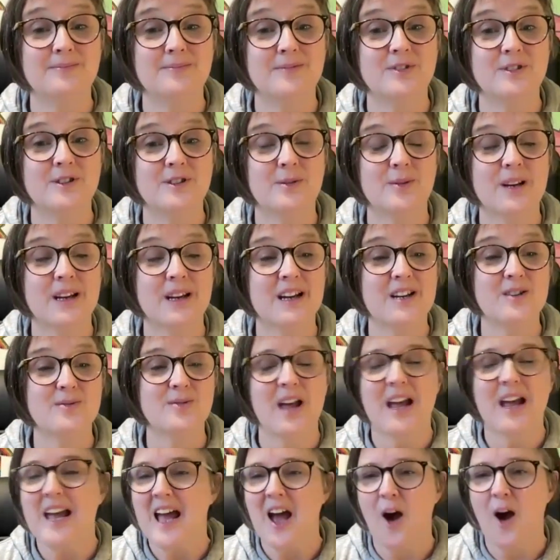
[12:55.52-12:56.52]
to engage
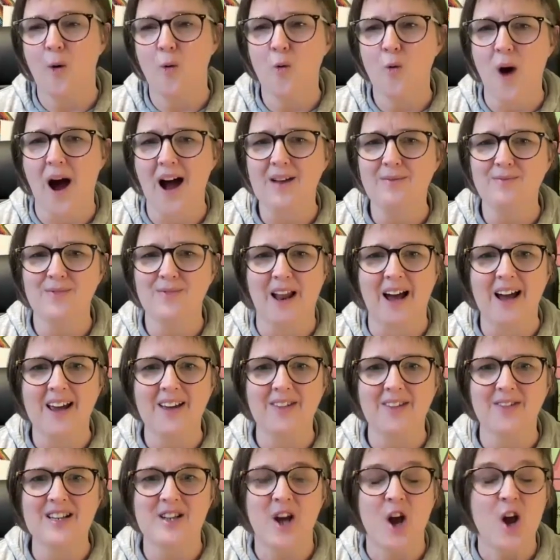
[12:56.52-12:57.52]
with. Oh, I'd
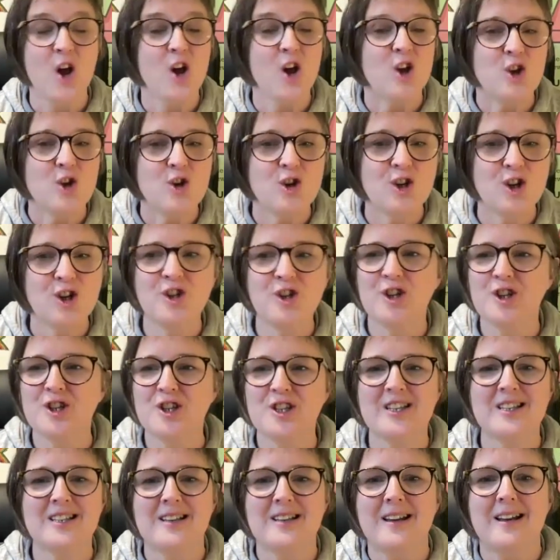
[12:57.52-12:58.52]
like this. You should
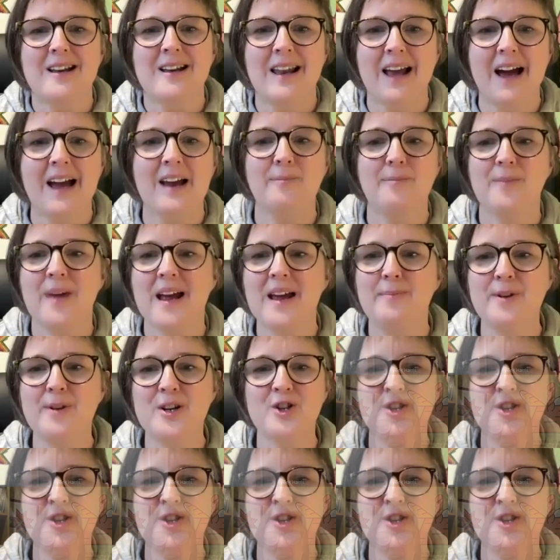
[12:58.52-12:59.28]
just maybe